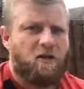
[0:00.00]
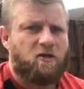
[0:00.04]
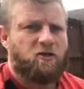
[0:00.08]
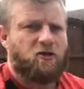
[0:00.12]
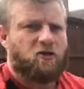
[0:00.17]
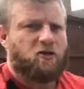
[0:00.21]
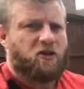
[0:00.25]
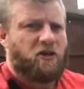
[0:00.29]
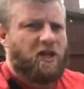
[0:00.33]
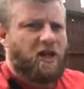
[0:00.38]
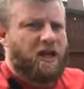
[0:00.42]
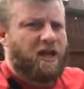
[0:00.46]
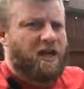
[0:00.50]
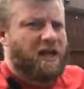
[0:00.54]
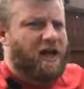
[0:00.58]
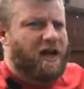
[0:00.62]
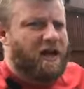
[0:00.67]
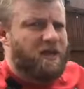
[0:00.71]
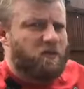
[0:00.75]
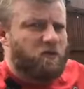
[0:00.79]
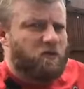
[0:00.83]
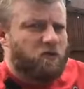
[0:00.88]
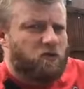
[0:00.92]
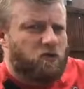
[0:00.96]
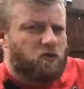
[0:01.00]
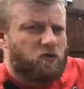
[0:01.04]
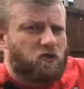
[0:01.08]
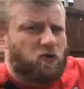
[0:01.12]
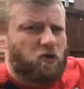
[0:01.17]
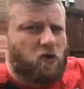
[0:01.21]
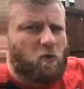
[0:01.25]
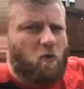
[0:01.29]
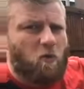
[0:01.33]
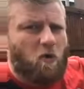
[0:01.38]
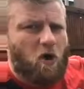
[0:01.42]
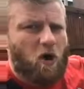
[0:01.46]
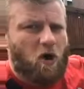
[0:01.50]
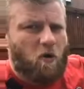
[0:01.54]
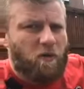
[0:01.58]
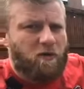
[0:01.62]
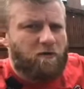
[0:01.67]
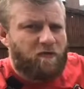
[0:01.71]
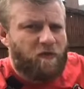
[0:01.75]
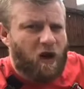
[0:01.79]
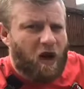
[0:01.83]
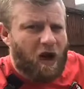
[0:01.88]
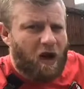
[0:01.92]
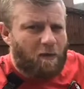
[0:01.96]
So today, guys, we're just going to work.
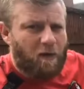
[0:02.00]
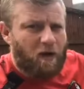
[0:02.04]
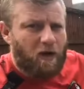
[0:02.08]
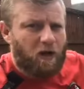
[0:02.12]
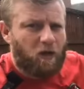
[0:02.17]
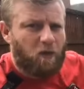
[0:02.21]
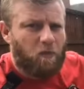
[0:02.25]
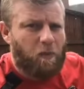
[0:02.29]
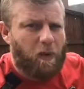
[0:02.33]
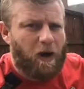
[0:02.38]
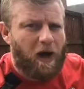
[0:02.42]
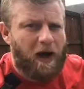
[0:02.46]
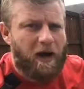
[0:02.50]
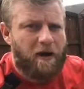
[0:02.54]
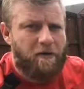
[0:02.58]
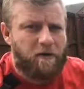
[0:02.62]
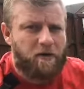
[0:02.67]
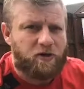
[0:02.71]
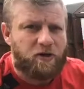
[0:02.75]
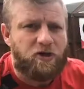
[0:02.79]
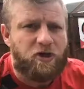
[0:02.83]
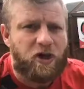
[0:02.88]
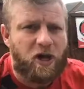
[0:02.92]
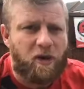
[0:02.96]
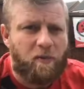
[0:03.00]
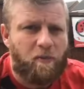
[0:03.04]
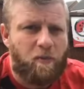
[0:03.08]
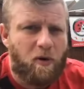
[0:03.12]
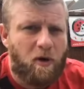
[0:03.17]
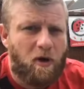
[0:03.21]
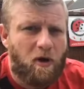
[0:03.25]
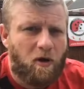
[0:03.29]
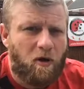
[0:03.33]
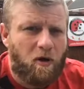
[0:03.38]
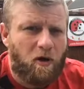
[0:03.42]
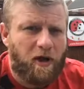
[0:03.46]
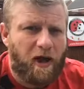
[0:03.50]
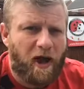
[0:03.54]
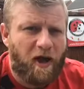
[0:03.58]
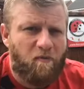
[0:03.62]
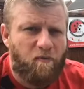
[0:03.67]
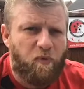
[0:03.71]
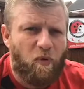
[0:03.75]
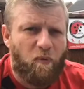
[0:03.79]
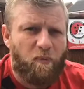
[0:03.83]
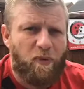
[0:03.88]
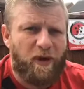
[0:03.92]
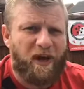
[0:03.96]
We've got our little pirate ship. Okay, I've
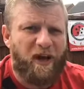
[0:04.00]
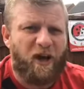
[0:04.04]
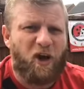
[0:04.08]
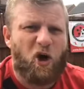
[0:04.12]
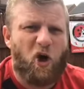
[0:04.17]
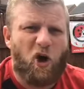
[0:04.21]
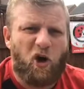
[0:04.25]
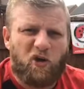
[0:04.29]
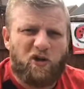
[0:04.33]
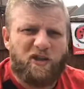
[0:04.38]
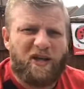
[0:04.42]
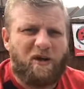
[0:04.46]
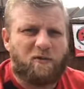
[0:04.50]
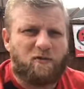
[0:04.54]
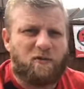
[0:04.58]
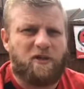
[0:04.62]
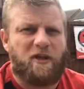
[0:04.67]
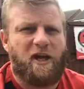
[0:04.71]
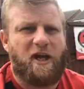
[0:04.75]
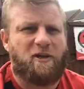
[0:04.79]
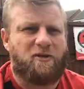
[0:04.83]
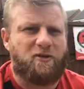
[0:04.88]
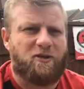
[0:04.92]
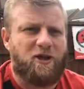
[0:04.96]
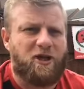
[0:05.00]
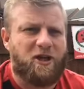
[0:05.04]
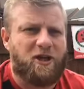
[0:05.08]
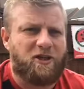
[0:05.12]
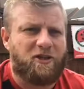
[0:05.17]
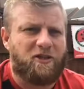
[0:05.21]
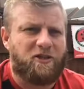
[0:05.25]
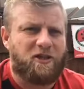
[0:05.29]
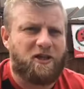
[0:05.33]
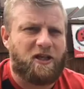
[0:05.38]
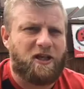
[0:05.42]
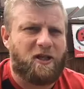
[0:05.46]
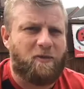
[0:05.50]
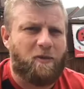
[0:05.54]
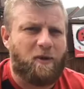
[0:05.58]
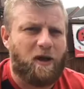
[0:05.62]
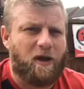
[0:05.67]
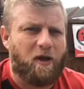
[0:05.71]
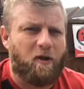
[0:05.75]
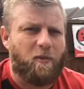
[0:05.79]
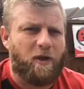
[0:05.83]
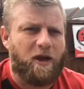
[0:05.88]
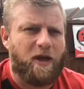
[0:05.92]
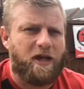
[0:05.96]
put bigger cones out today so you can see them a
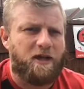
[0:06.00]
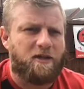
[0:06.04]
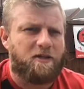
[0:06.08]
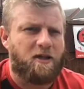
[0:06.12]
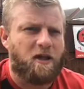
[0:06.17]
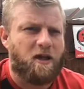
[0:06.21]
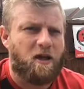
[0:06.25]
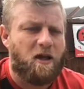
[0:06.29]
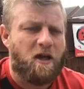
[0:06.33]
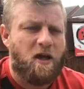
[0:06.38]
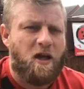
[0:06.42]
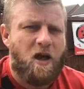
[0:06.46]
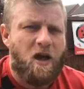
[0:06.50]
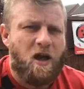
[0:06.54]
little bit easier.